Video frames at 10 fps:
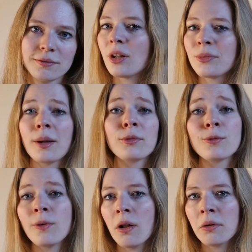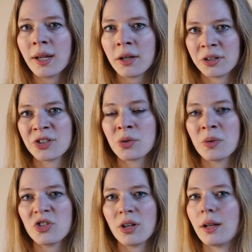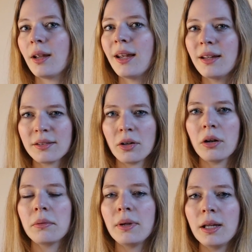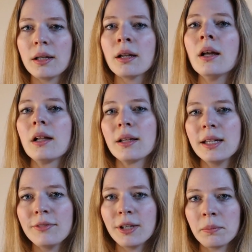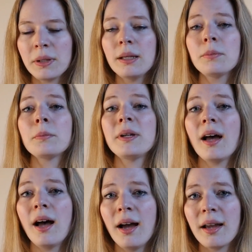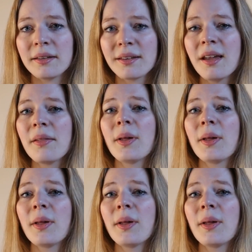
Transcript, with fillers: Sometimes following our intuition is going to mean leaving people behind